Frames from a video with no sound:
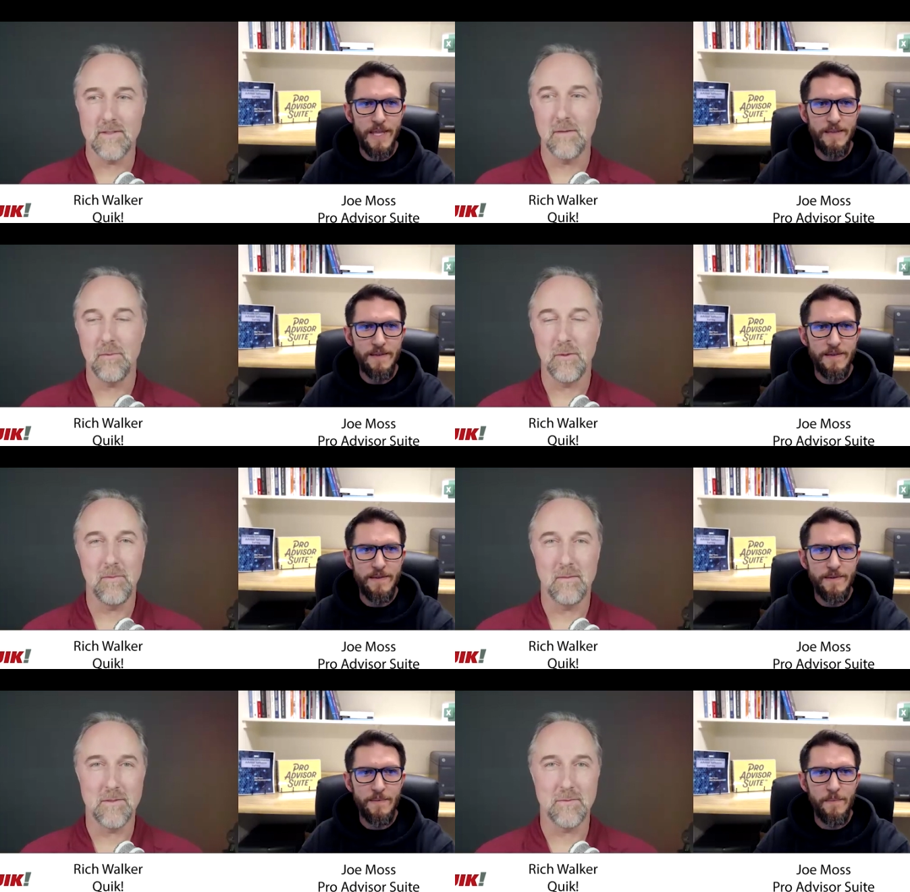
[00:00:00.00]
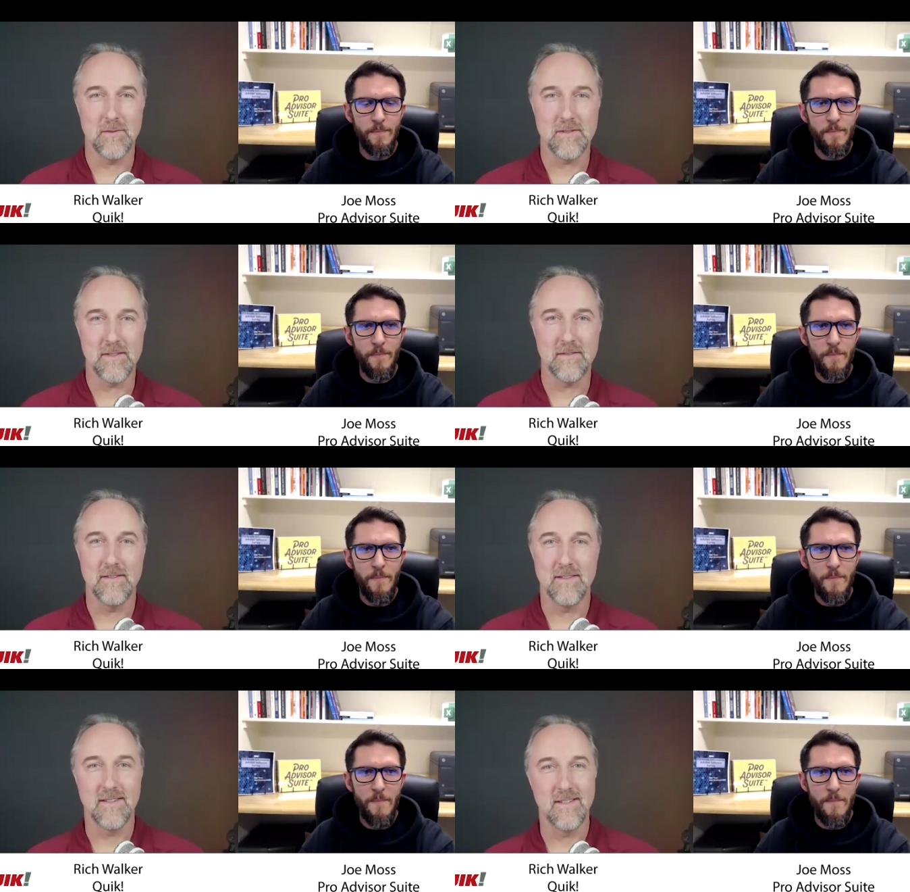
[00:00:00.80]
Speaker 1: standpoint, but I'm just wondering
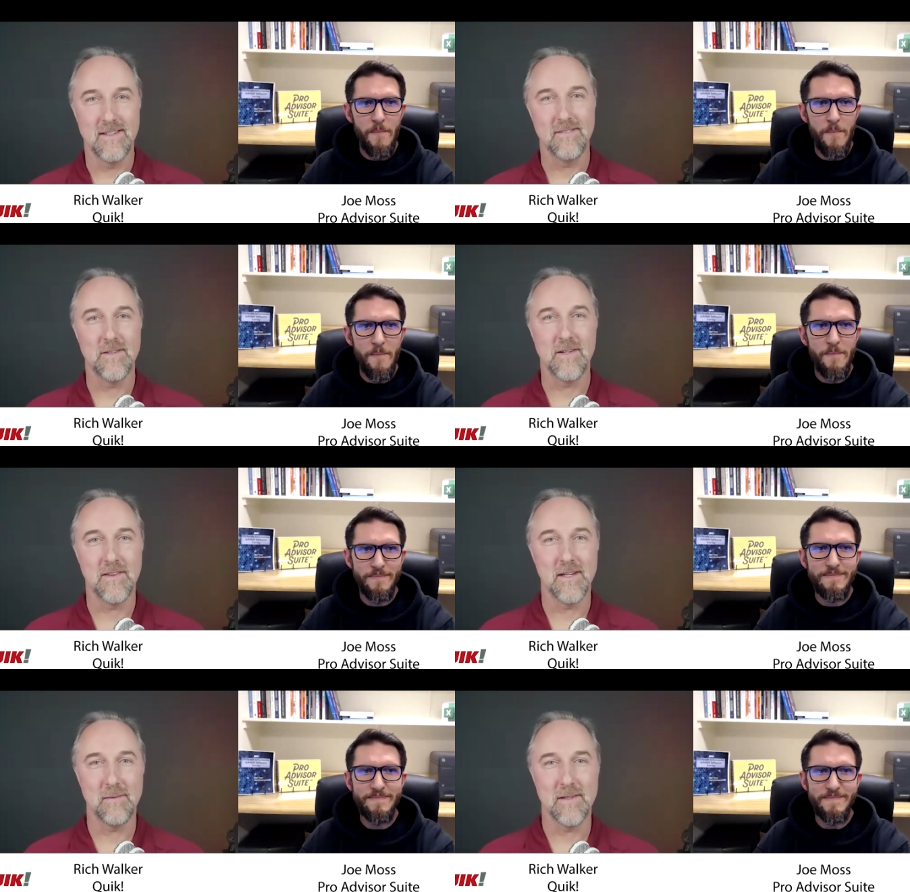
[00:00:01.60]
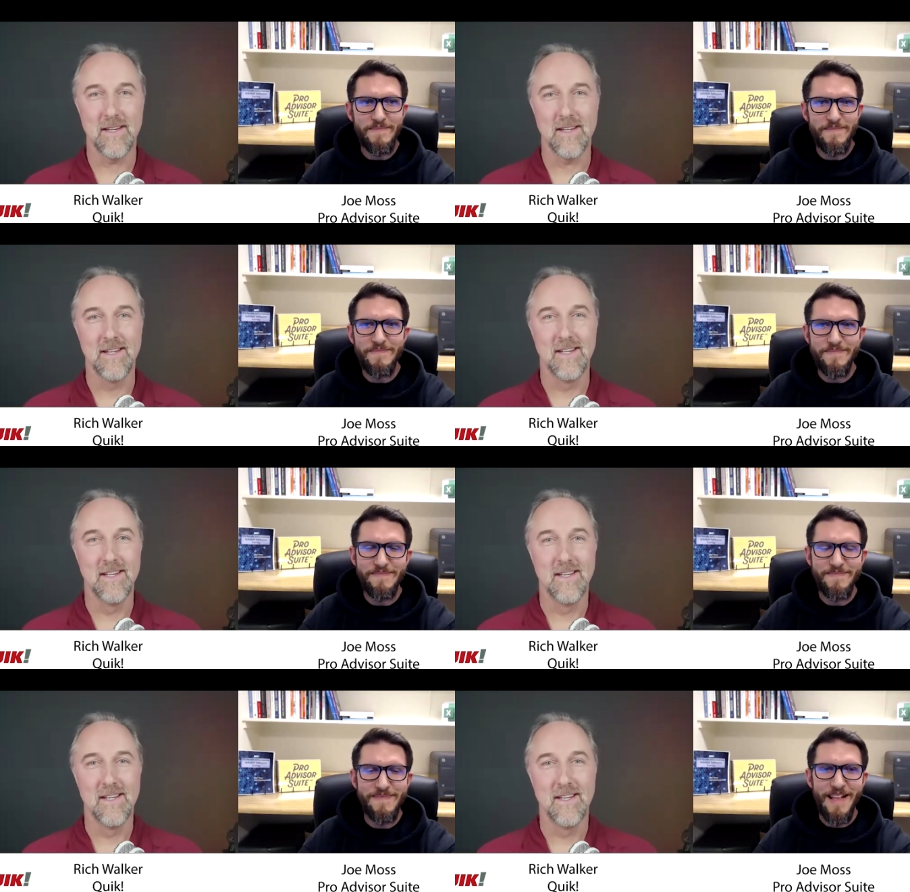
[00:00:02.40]
what you think about that.
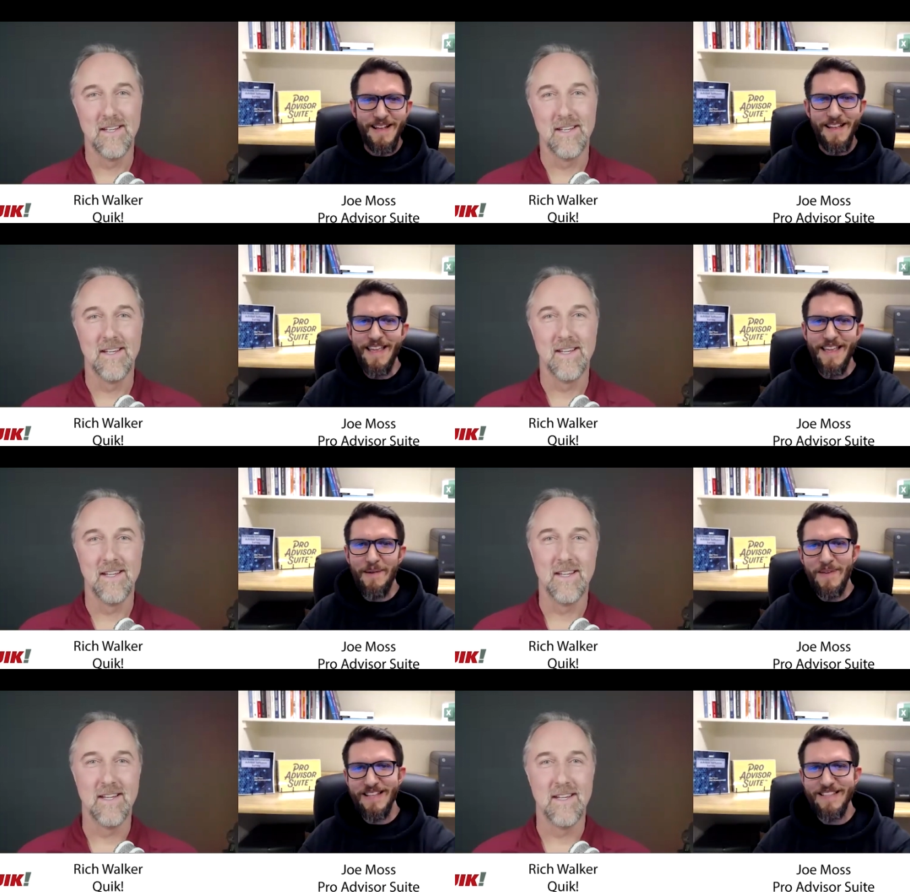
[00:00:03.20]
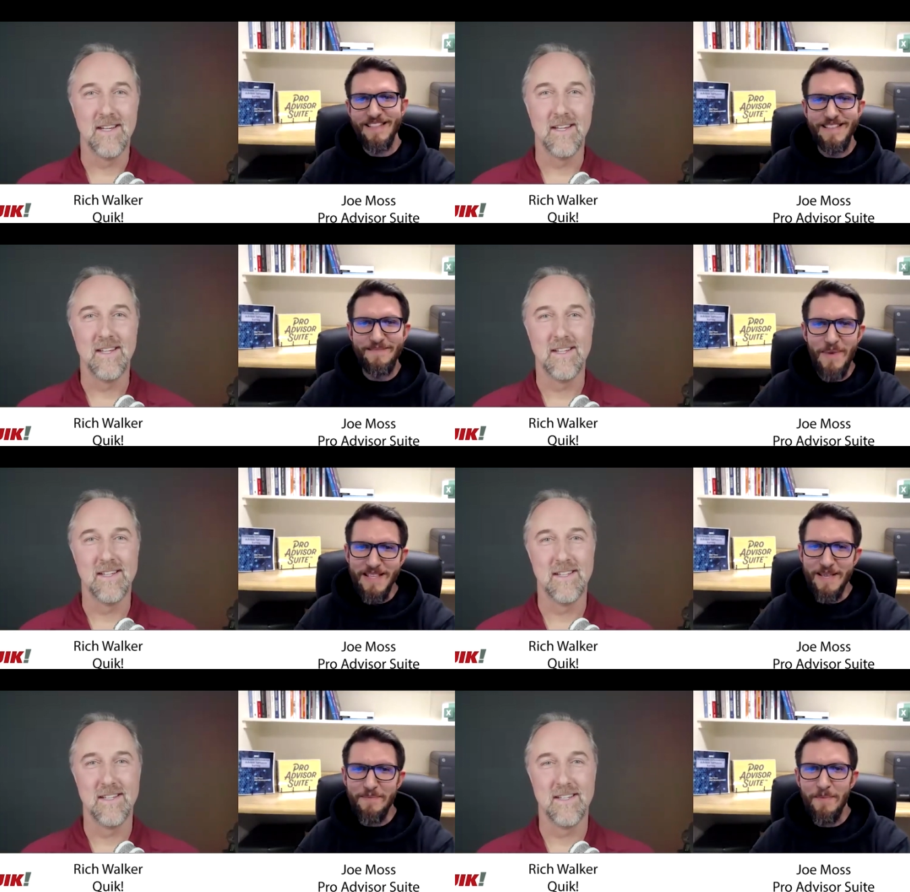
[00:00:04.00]
Speaker 2: Yeah, I mean, it may
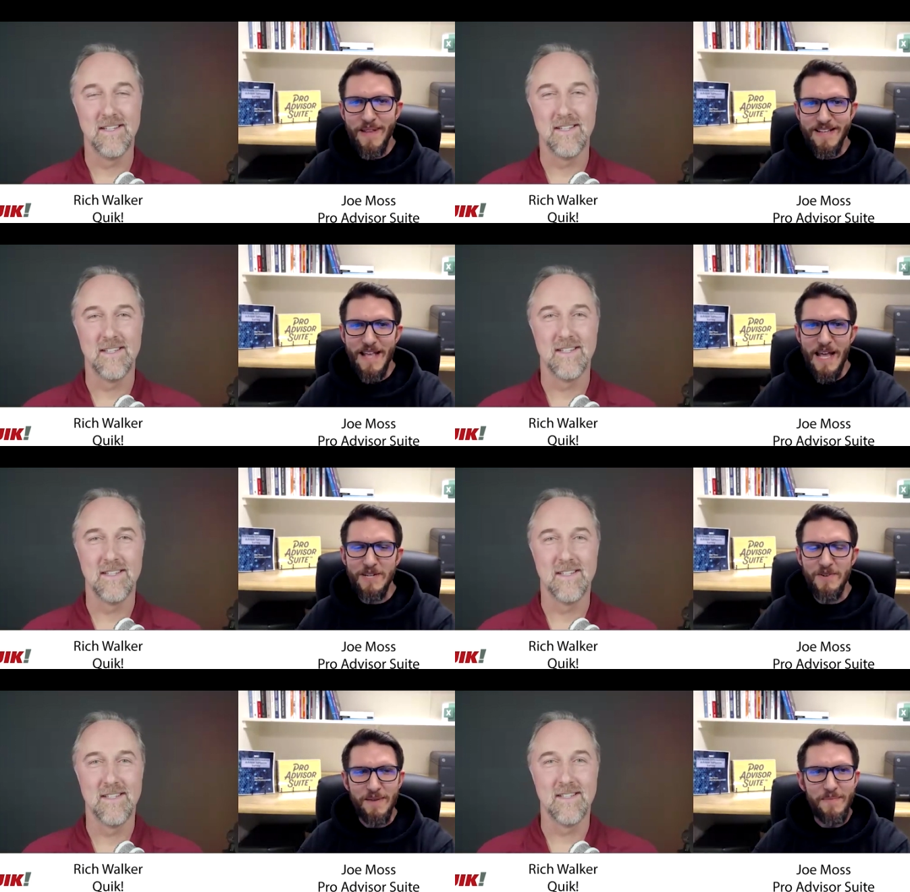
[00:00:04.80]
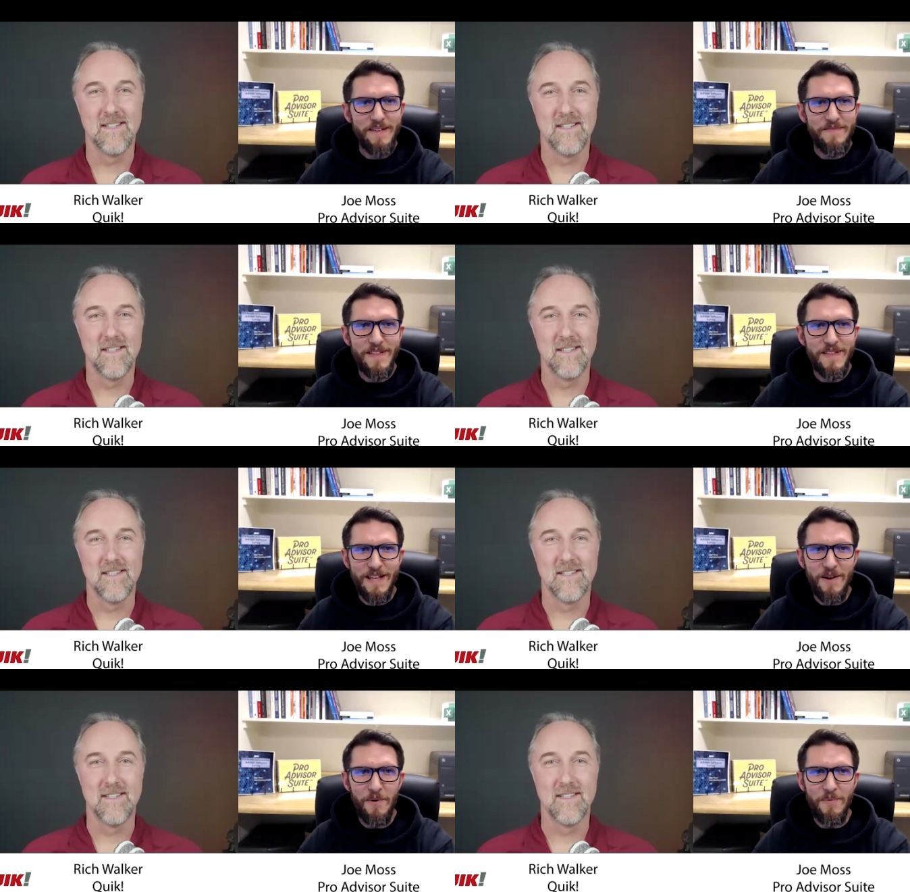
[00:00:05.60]
seem a bit exaggerated, but I feel
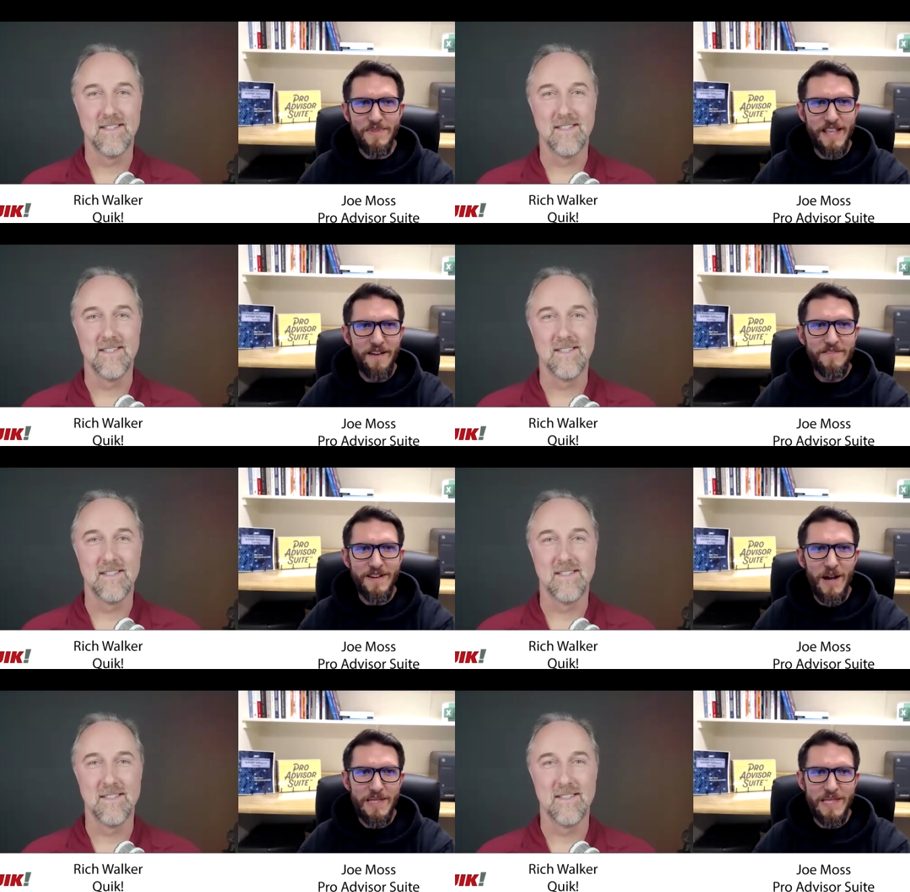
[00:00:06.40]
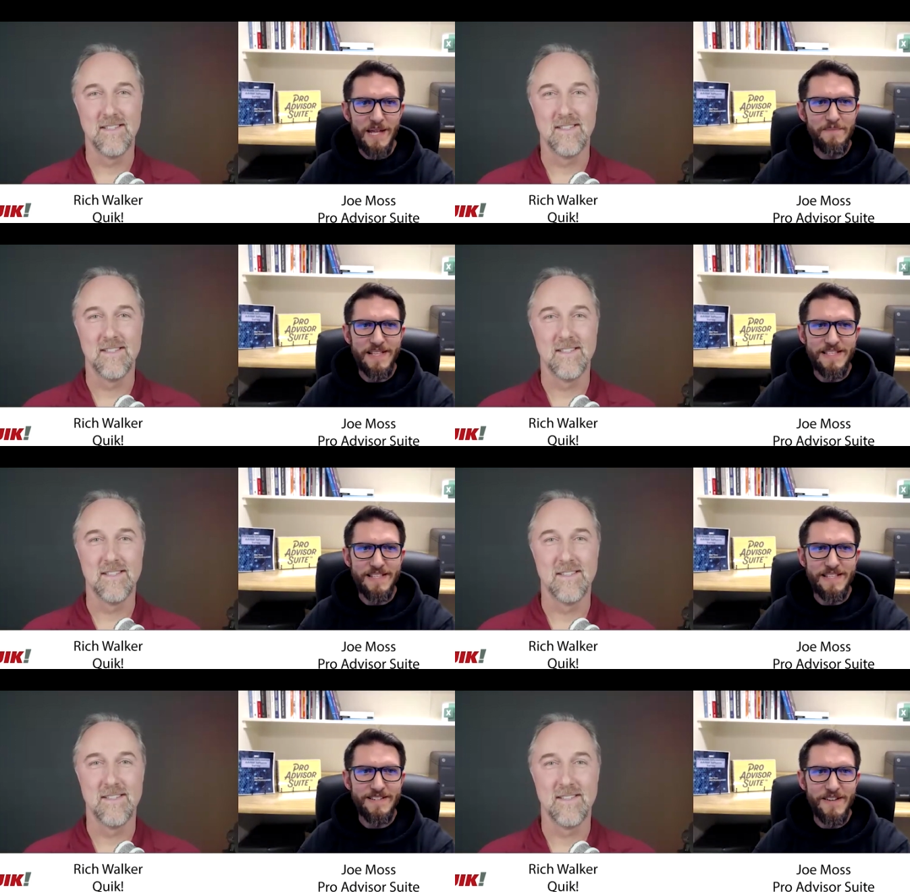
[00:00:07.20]
like almost every online
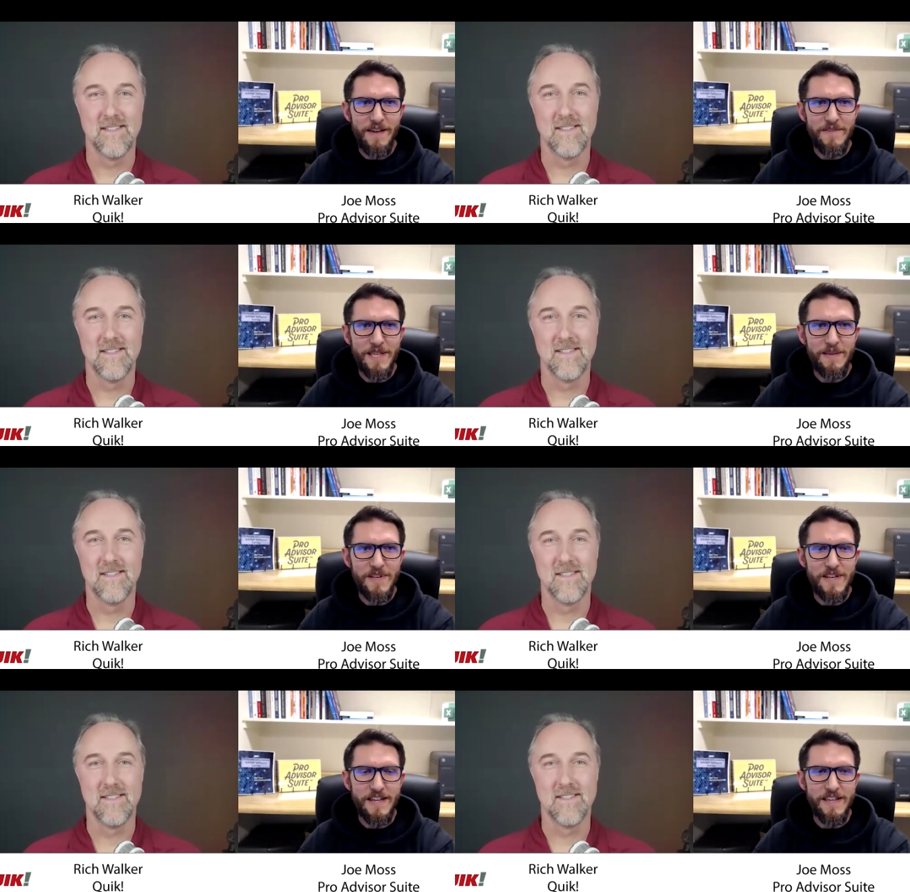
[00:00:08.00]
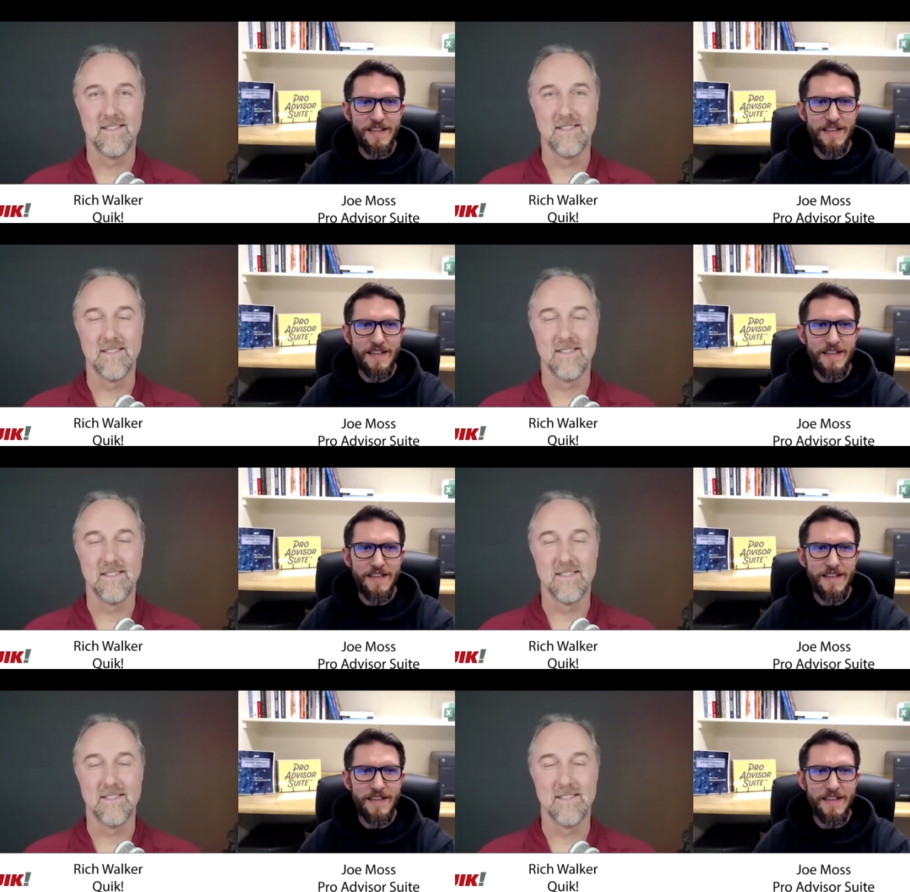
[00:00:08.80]
business should have a community.